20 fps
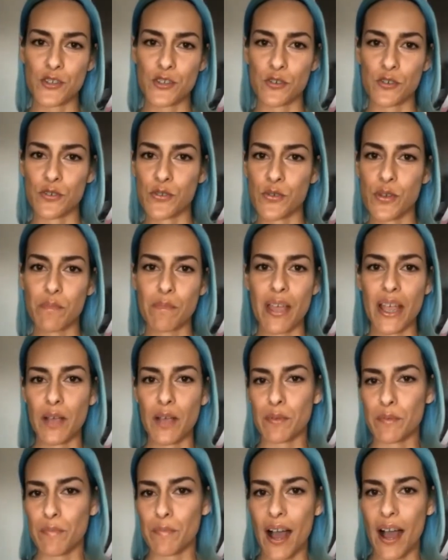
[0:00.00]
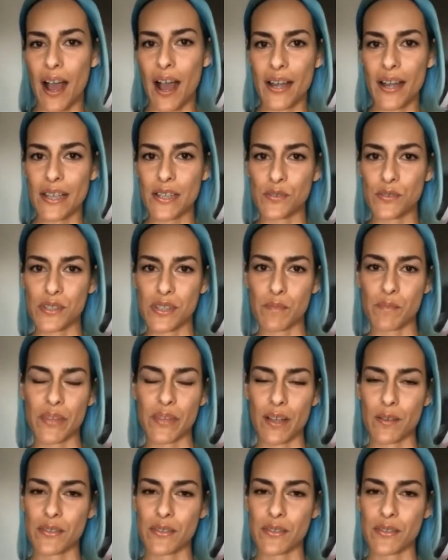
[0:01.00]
or doing makeup at parties or something.